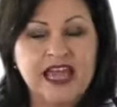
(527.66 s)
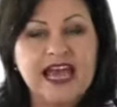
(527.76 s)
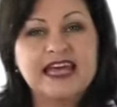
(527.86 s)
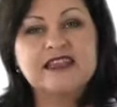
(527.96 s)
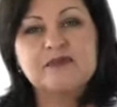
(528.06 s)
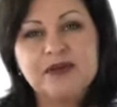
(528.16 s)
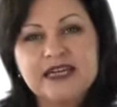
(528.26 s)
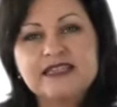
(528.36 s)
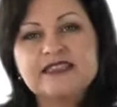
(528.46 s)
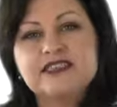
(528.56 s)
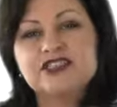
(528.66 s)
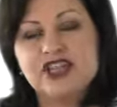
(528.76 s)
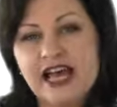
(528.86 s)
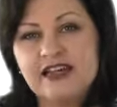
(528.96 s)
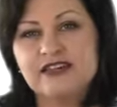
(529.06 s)
And the biggest
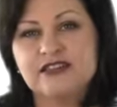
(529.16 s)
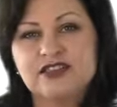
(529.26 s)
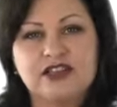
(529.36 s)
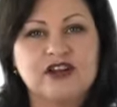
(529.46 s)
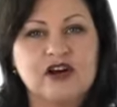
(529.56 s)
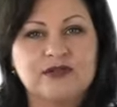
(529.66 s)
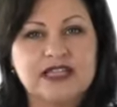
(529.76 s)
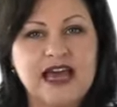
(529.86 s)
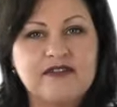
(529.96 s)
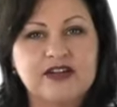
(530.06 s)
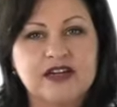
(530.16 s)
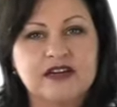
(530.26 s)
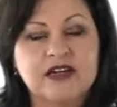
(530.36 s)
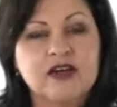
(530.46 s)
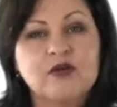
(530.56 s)
challenge that I was
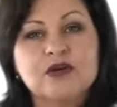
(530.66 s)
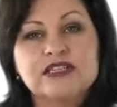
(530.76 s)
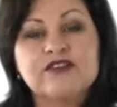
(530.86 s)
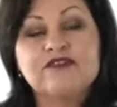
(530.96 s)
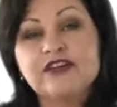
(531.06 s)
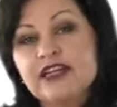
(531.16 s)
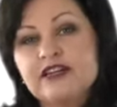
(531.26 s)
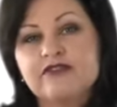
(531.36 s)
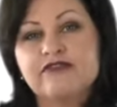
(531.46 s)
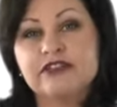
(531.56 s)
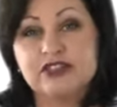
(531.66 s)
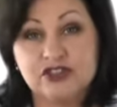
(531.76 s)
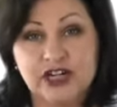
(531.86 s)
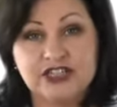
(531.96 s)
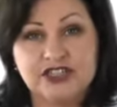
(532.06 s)
having was a feeling of
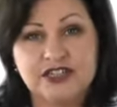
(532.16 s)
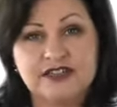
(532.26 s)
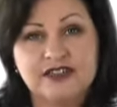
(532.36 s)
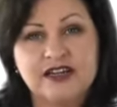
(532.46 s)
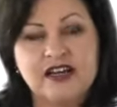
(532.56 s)
frustration.